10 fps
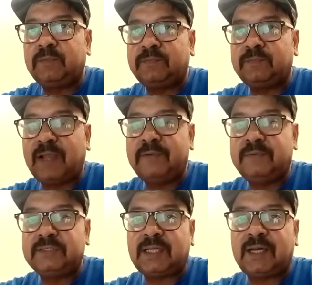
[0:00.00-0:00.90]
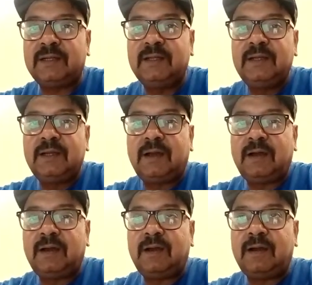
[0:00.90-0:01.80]
five rivers are
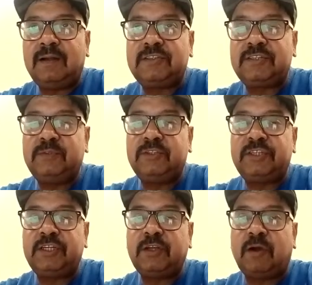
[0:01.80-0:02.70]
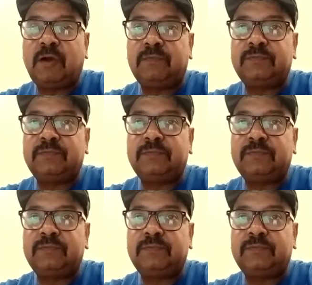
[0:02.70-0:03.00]
tributary of